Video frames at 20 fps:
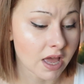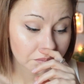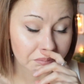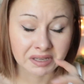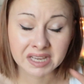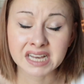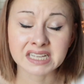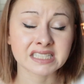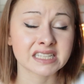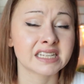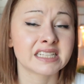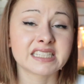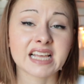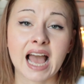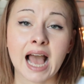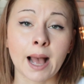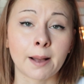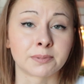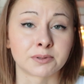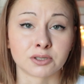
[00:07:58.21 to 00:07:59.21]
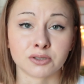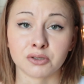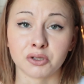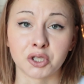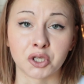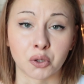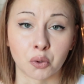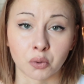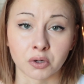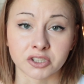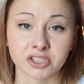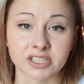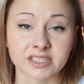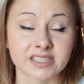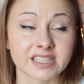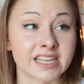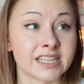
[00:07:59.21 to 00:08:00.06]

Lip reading: because it is absolutely gorgeous.